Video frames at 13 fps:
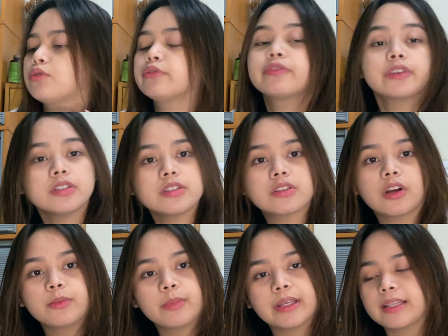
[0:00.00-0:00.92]
first
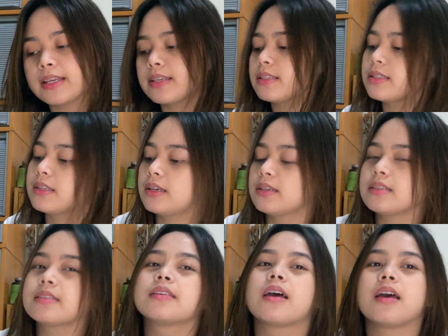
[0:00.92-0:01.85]
on my list
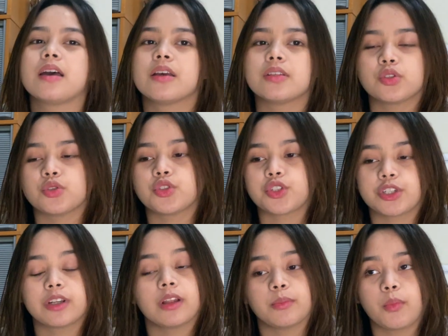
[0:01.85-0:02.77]
is to
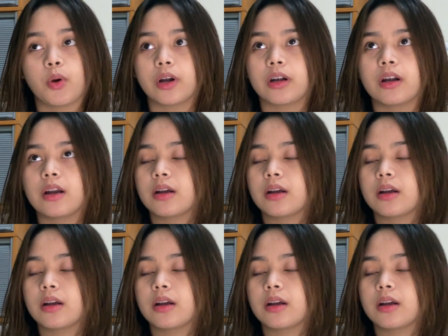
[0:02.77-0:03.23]
journal more.